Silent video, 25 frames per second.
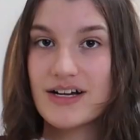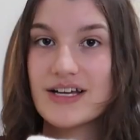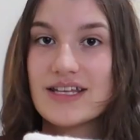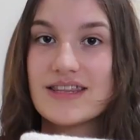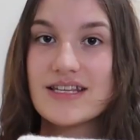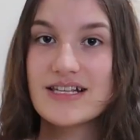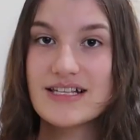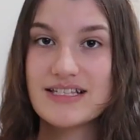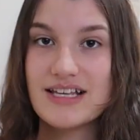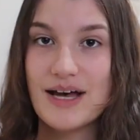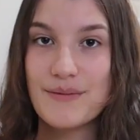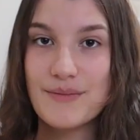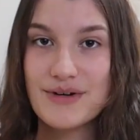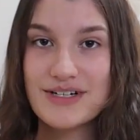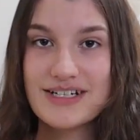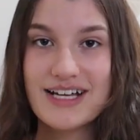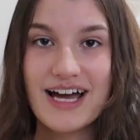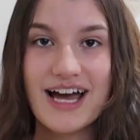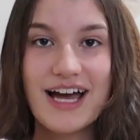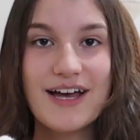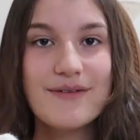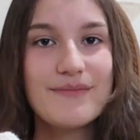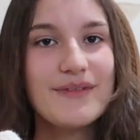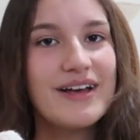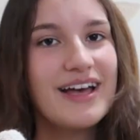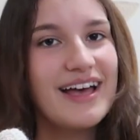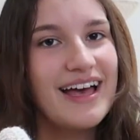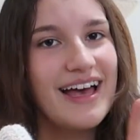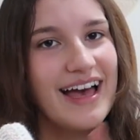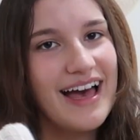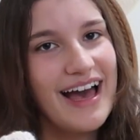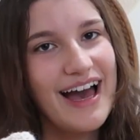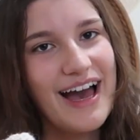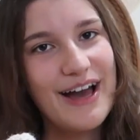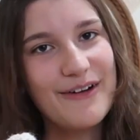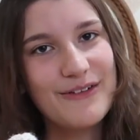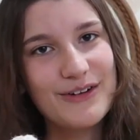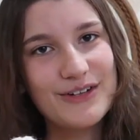in the summertime,
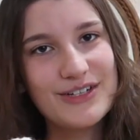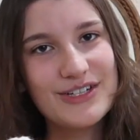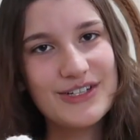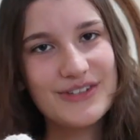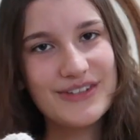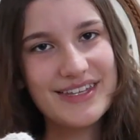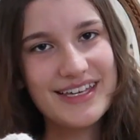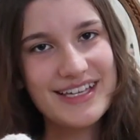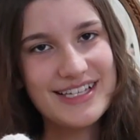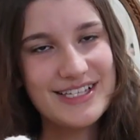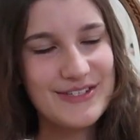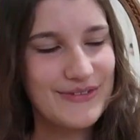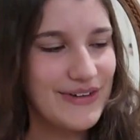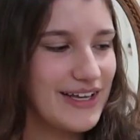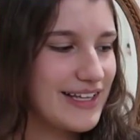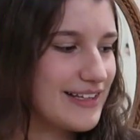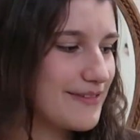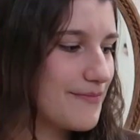I would do this one.